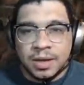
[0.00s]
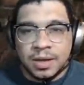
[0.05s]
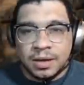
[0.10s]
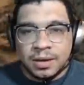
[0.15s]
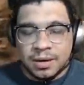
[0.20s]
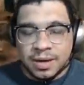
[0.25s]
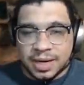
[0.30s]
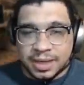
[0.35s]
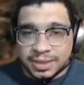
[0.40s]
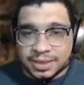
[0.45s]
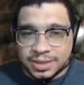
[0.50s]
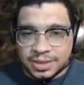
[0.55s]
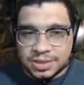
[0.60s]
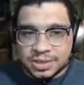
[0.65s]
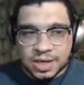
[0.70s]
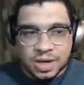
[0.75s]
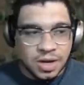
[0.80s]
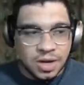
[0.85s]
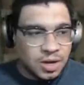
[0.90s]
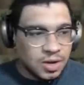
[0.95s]
All right,
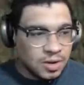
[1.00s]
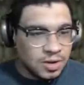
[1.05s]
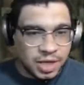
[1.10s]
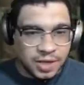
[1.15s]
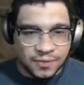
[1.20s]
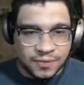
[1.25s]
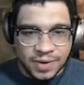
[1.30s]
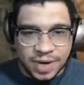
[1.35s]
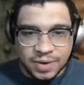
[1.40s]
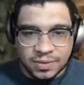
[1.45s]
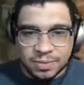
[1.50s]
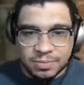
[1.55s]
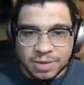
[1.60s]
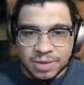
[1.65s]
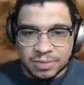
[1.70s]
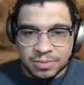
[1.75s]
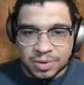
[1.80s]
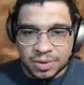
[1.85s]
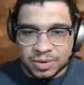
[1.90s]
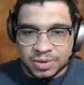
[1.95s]
so if I
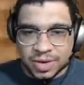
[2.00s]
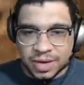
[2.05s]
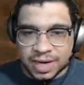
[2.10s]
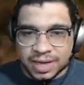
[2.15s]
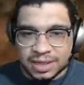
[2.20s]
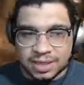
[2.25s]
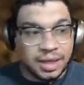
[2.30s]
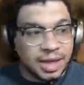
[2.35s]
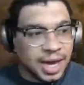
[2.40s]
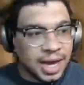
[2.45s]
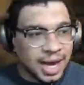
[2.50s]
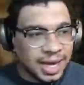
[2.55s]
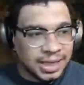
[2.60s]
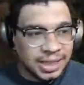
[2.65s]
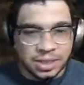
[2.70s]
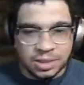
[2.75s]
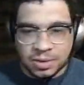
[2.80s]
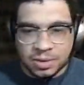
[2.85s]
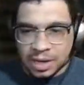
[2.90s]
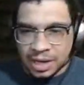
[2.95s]
remember correctly, I
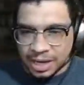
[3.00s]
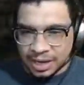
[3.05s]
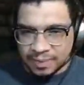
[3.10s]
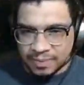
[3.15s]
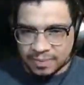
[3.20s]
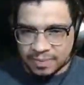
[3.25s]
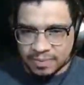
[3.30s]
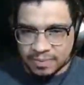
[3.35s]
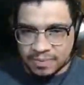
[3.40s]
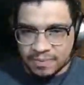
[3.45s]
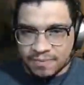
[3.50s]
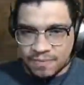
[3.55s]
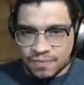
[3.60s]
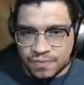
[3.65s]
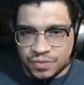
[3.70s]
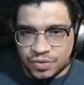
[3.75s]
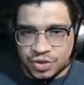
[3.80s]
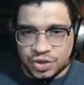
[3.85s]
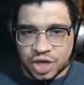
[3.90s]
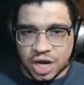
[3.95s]
can
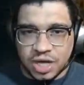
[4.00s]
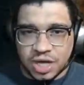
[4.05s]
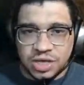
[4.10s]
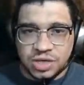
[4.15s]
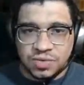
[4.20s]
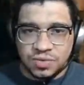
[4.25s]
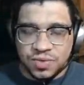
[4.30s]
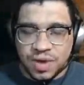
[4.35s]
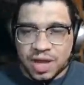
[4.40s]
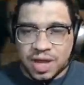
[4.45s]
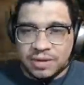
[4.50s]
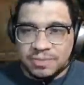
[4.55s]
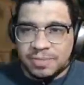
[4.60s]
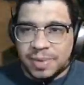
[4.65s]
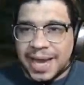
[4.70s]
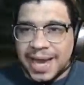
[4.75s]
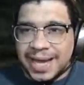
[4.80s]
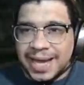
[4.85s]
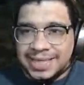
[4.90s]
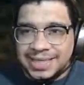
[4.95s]
just run
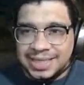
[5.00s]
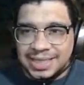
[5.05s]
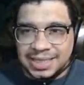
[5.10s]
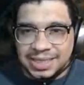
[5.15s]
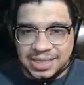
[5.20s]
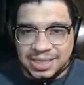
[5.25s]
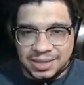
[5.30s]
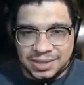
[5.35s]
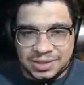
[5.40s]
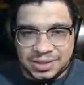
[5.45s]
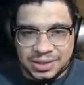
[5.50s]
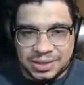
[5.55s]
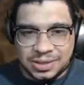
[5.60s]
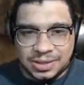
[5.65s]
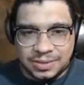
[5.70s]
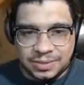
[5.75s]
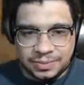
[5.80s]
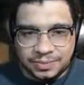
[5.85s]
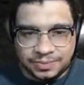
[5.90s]
past these dudes.